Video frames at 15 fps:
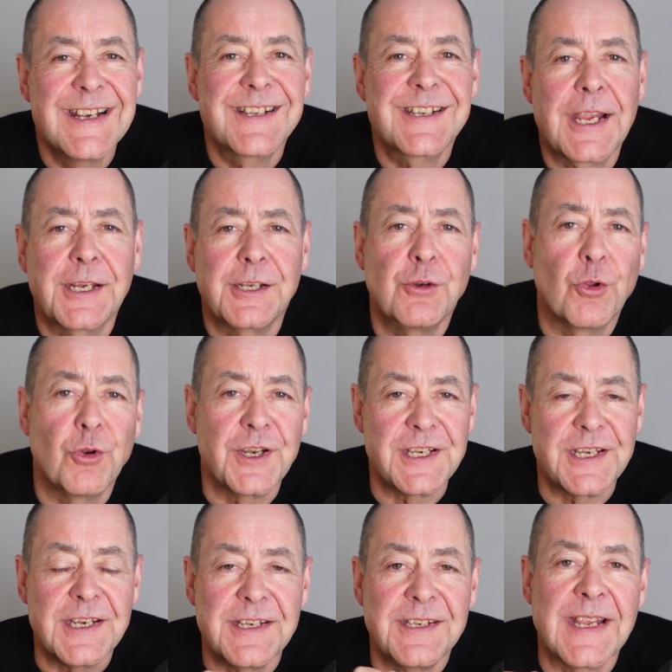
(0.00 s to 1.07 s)

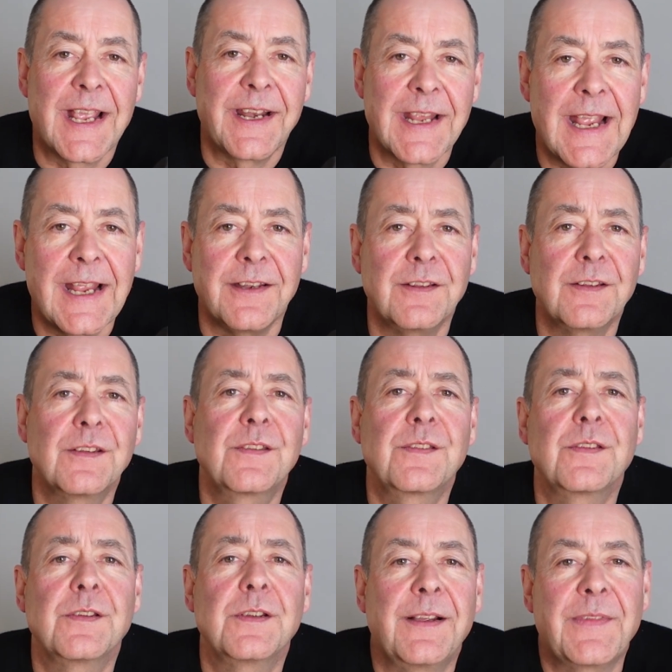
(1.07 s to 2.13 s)
technology dead
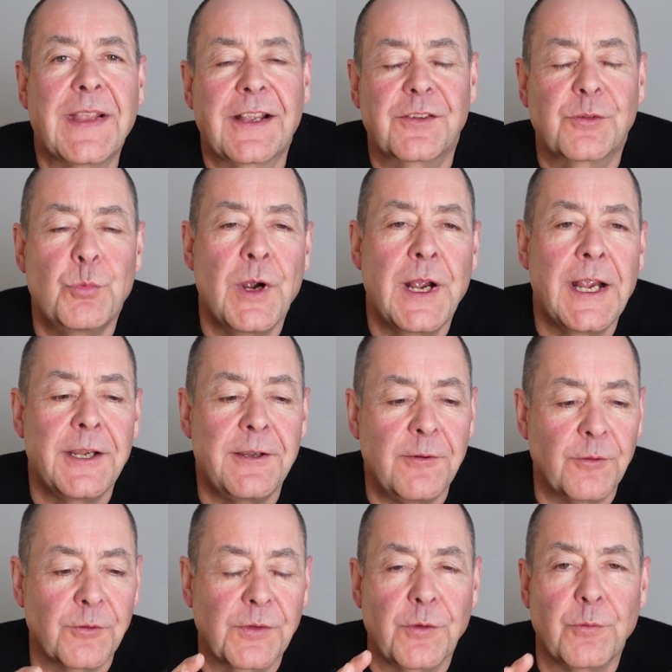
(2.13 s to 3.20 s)
ends, and that's where
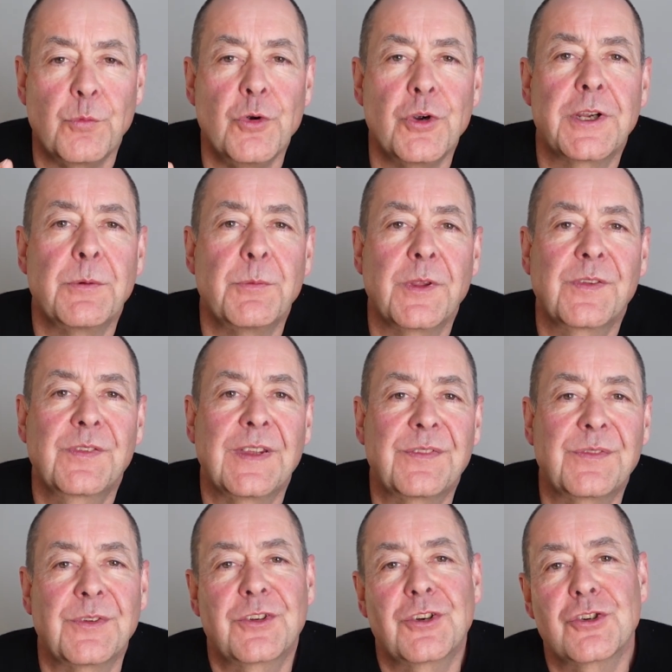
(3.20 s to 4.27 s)
you're sort of working with a
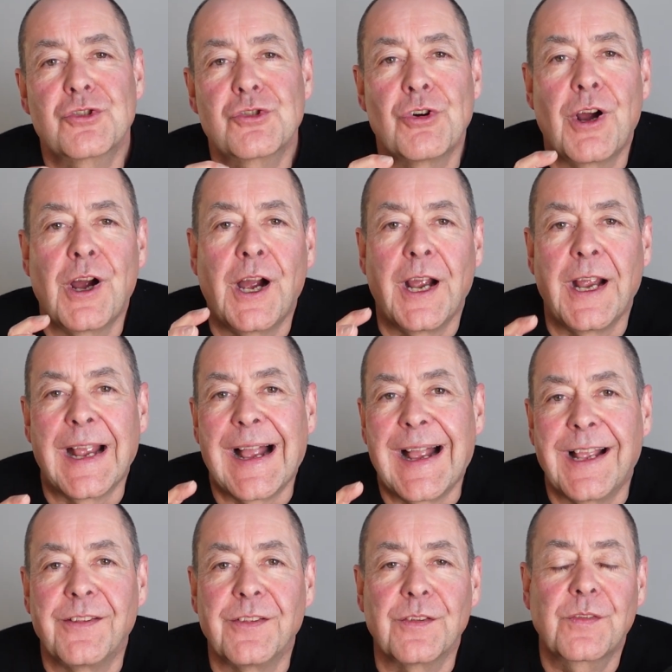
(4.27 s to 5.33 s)
system to try
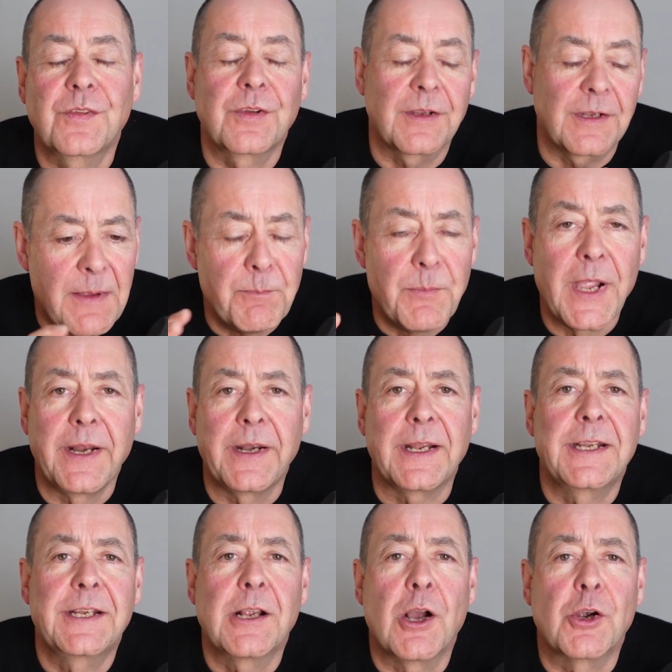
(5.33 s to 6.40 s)
and embed
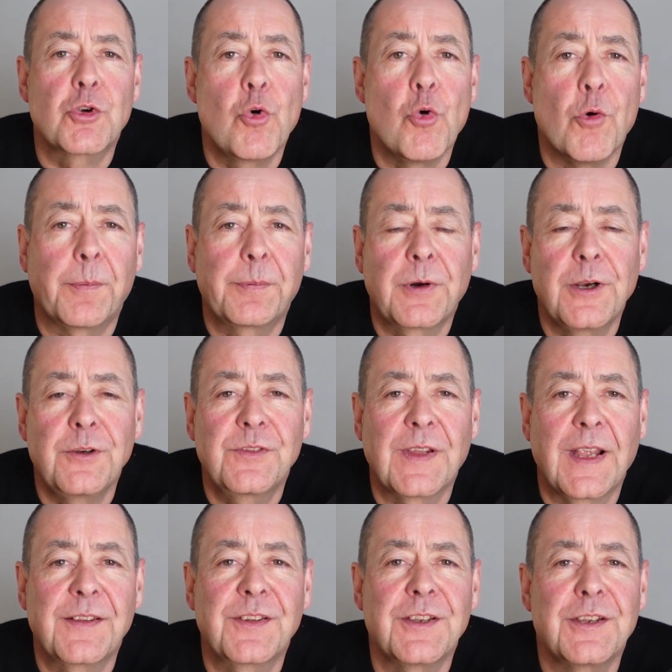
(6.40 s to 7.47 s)
a core
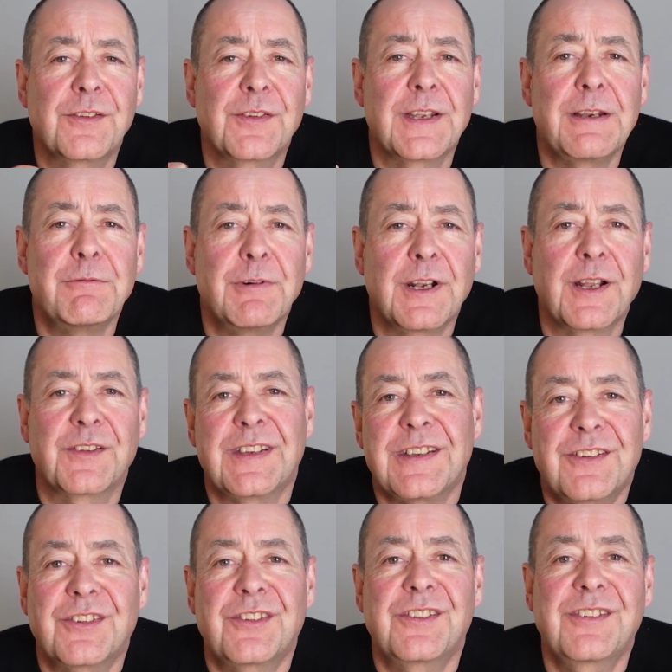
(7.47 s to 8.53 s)
process, and you suddenly realize it
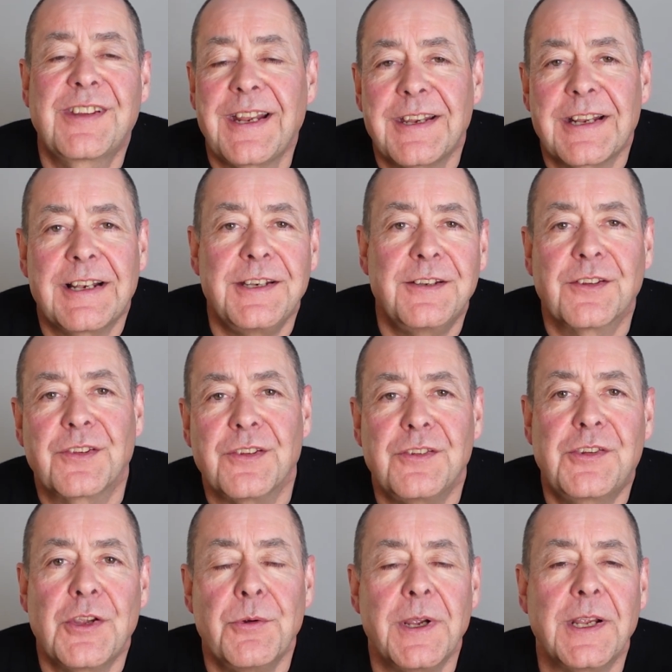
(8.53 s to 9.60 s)
just technically doesn't
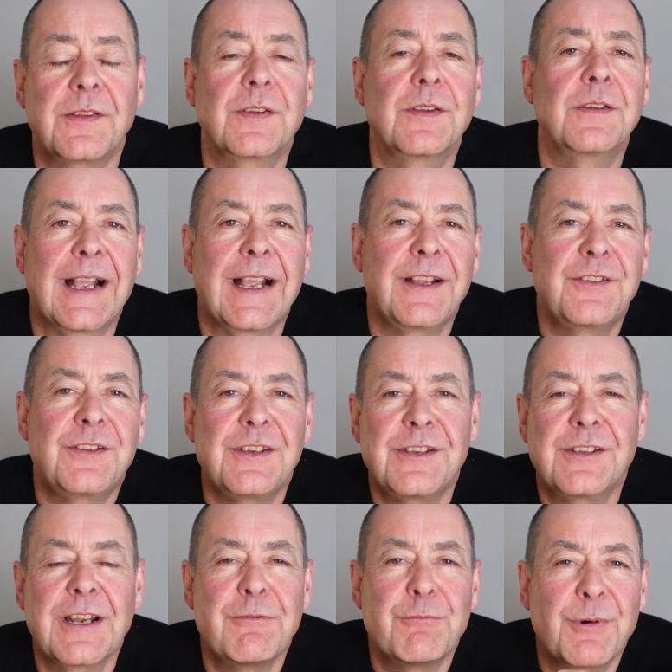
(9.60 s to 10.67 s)
do it. And you
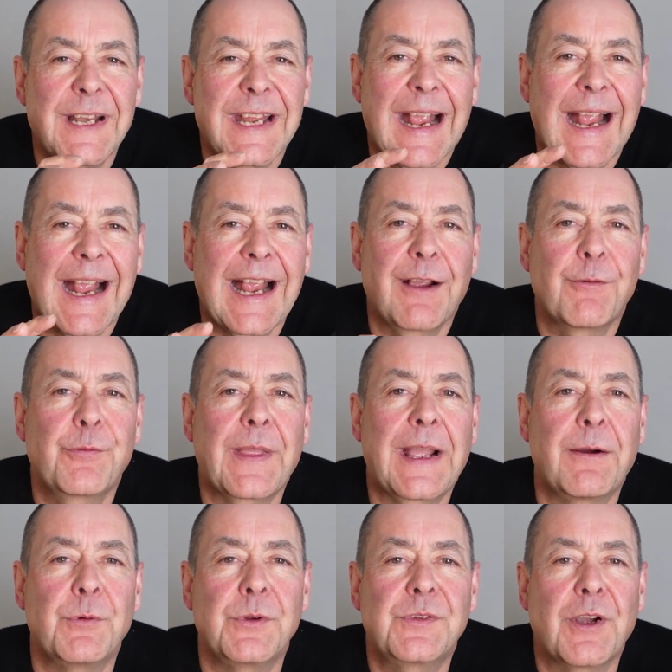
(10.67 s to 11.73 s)
don't really have
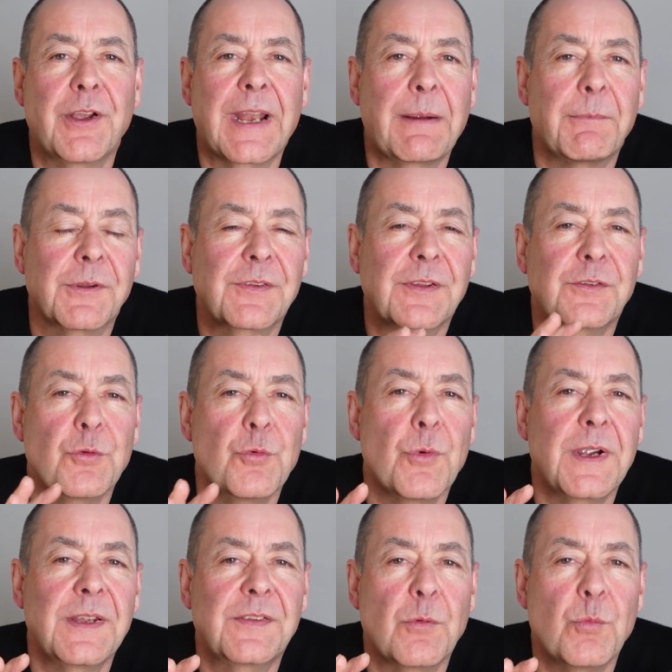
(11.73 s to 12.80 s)
that with Dynamics. There's
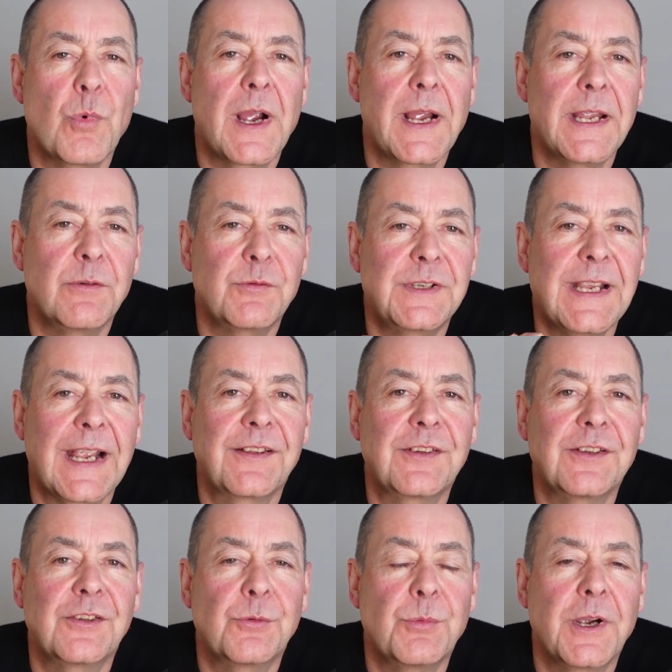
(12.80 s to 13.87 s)
always a way of
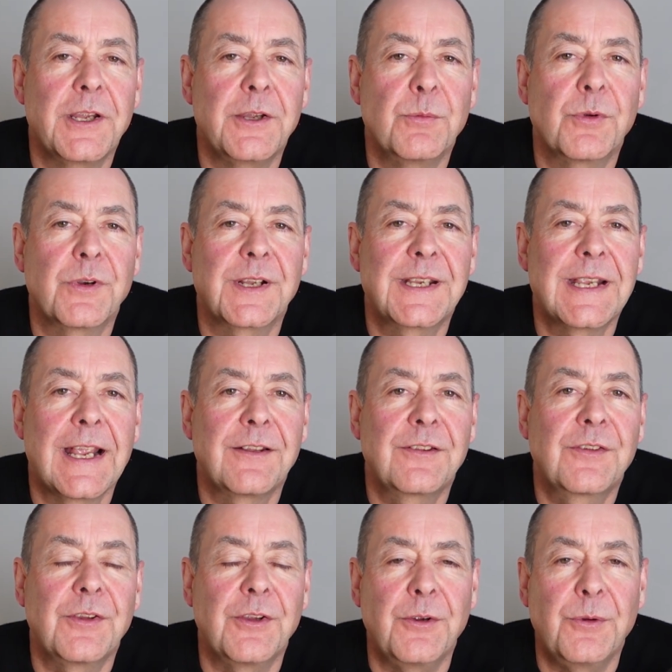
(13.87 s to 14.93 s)
getting to where you want to get to,